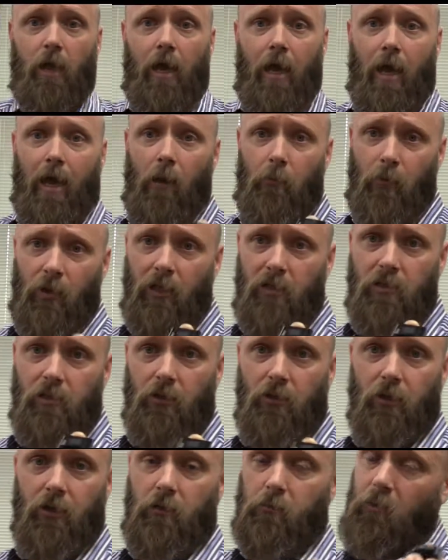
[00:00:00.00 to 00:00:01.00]
and a P
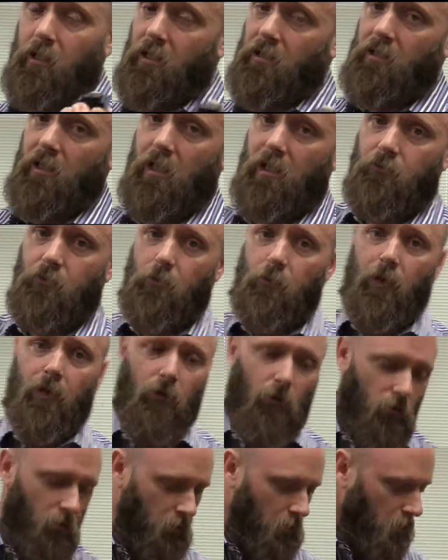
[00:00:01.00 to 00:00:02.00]
series. P stands for
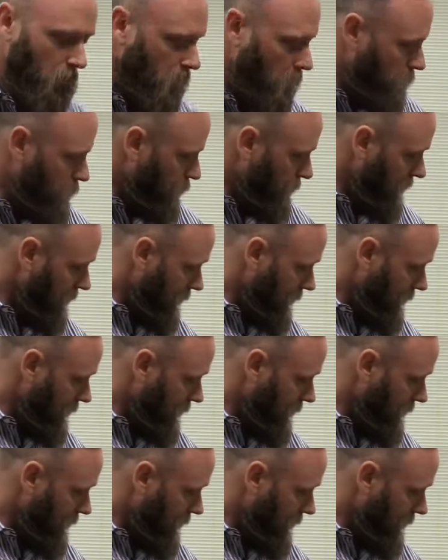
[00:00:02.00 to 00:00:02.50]
pinhole. Pretty